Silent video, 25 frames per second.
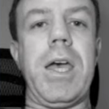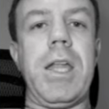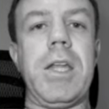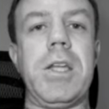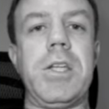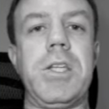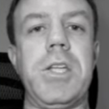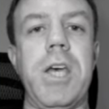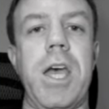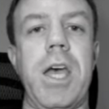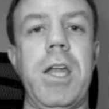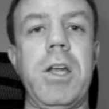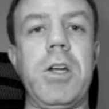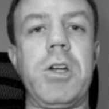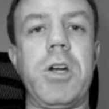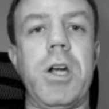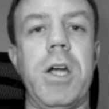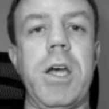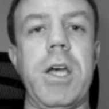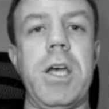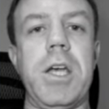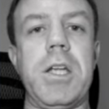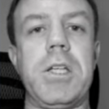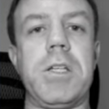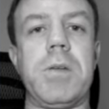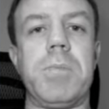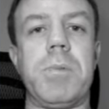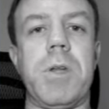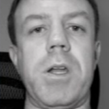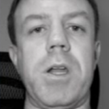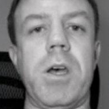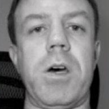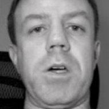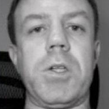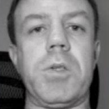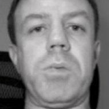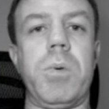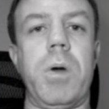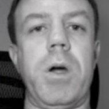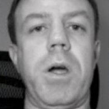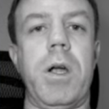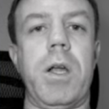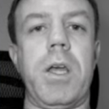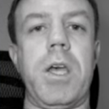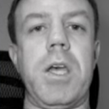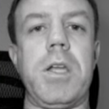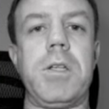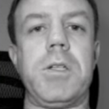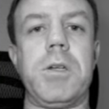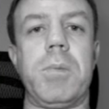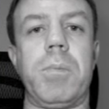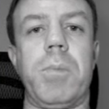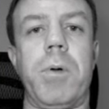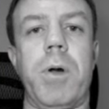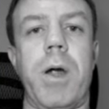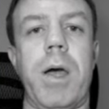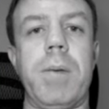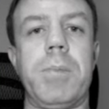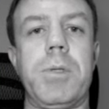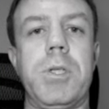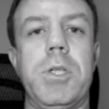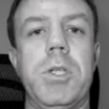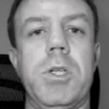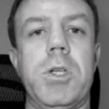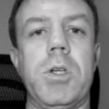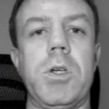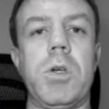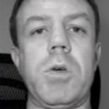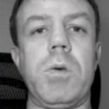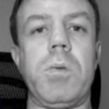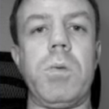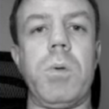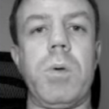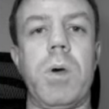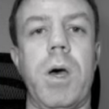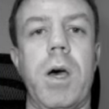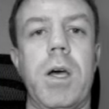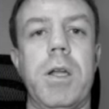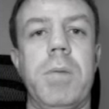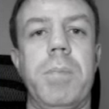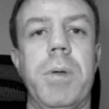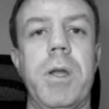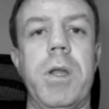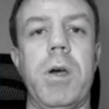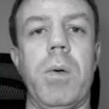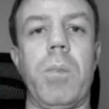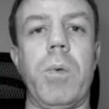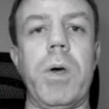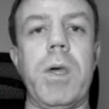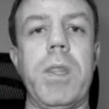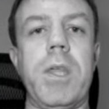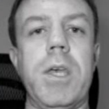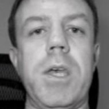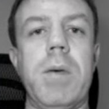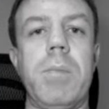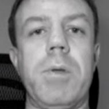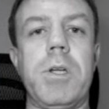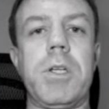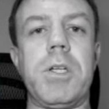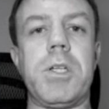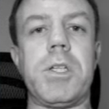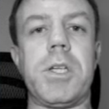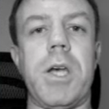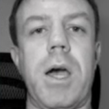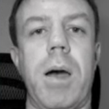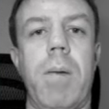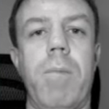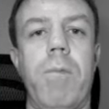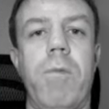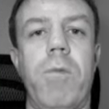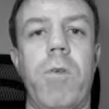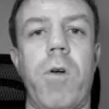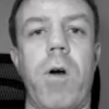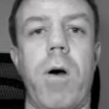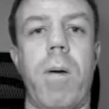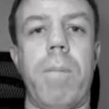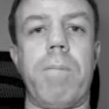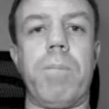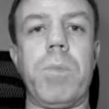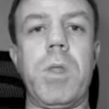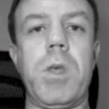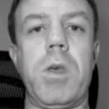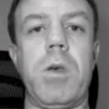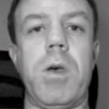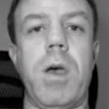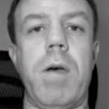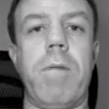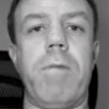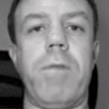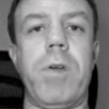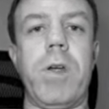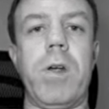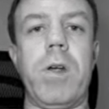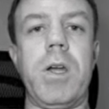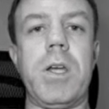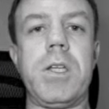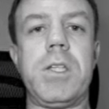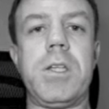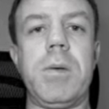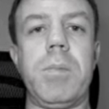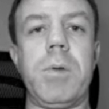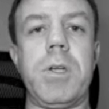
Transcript: in Dendera, Egypt, and elsewhere in Egypt, perhaps too, uh, depending on where the images come from, you have various